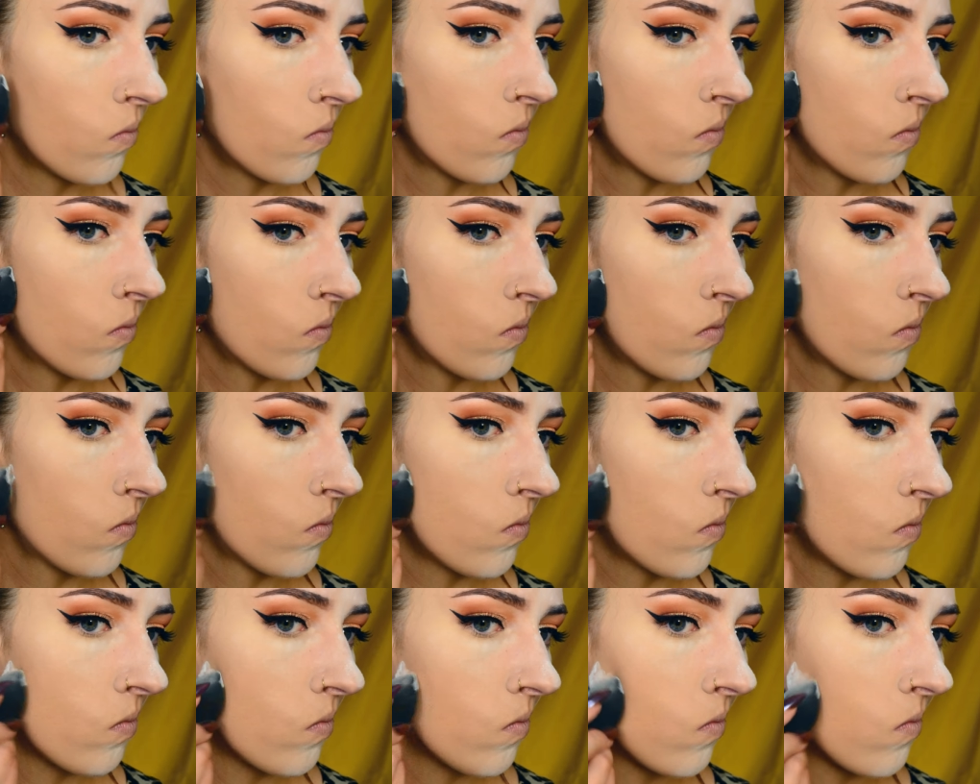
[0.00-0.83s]

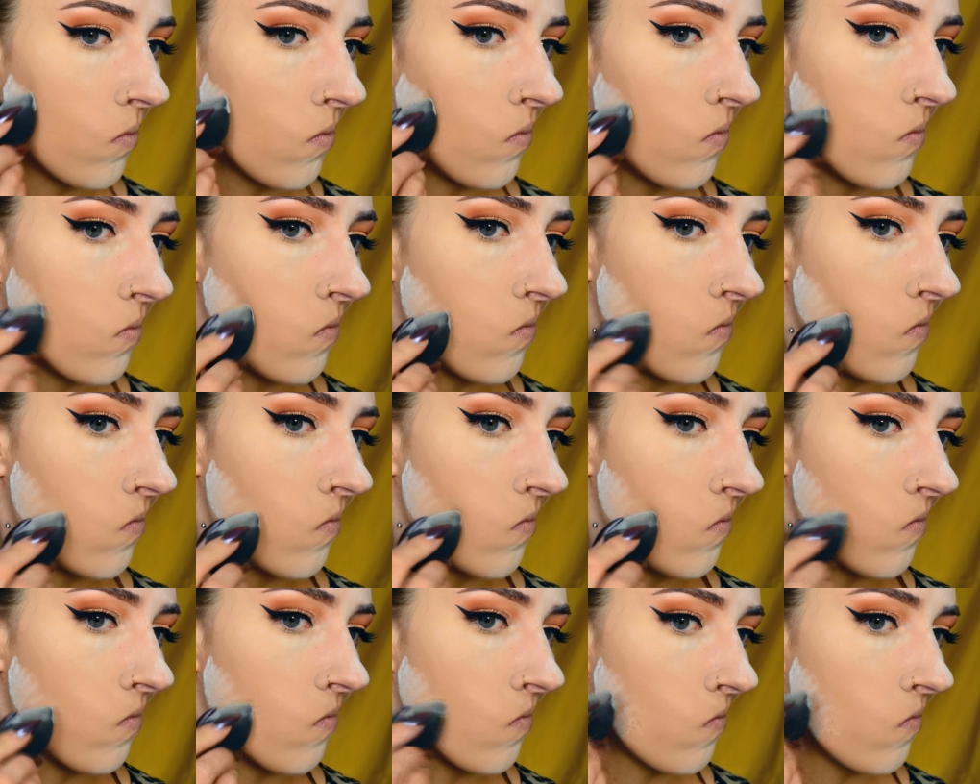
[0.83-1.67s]

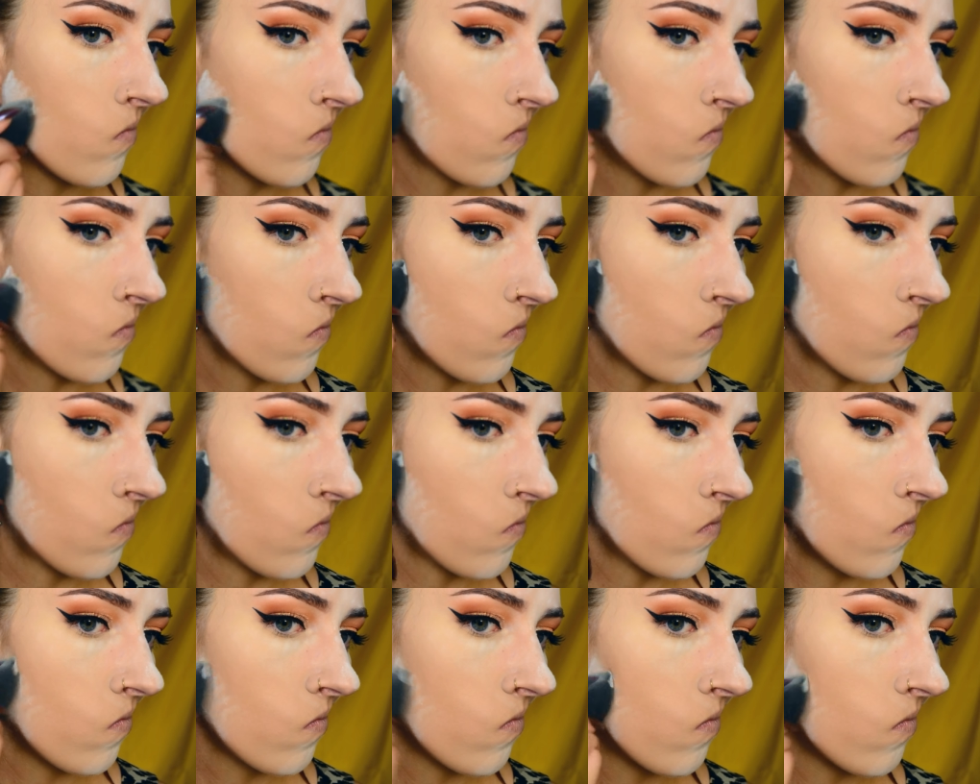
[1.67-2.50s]

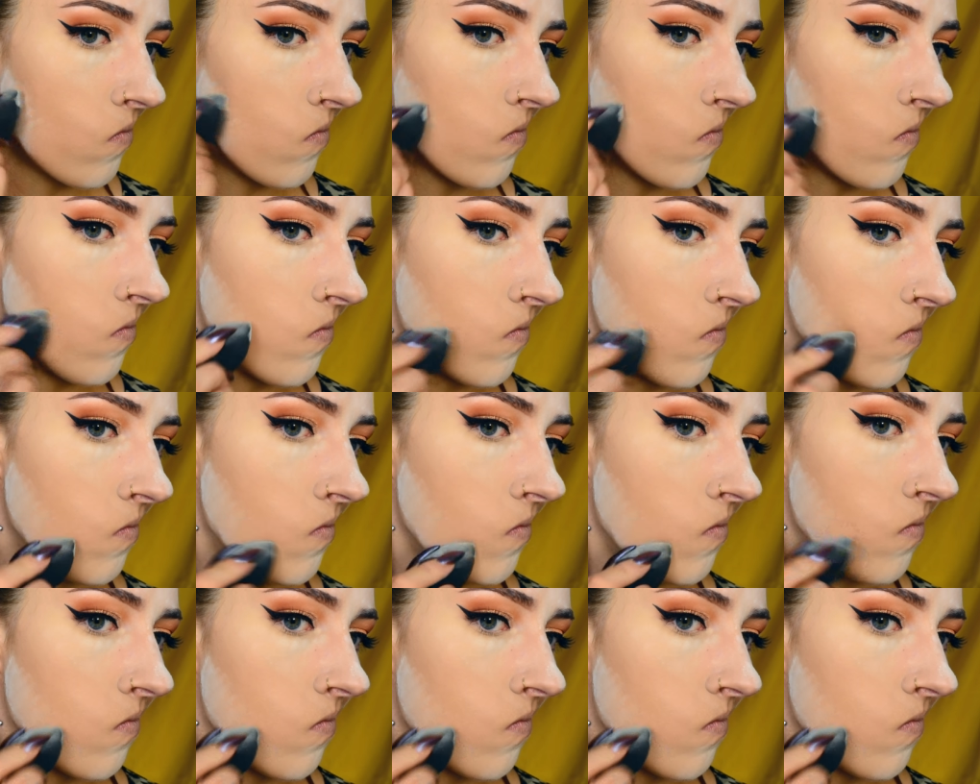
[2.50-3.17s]
[no speech]